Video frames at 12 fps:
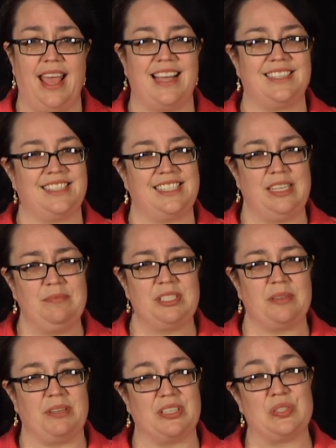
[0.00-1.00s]
as it seems
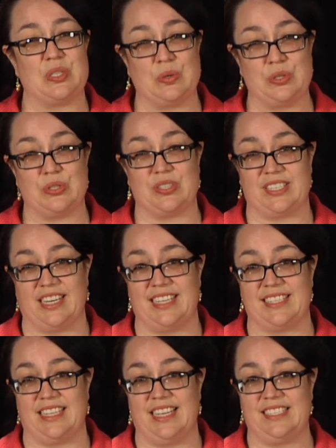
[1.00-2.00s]
to be a social
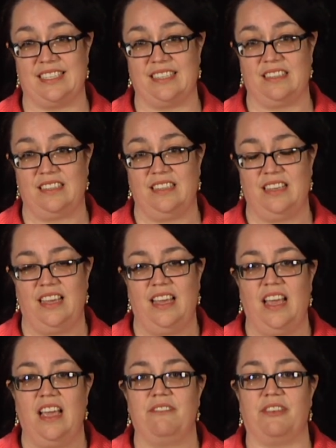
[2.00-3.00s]
studies lesson.
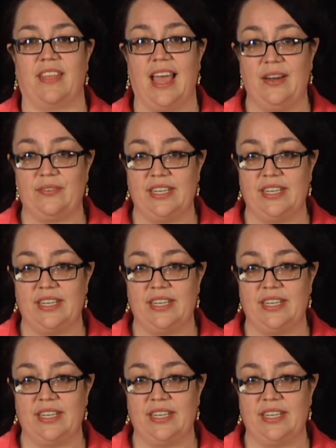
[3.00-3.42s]
For that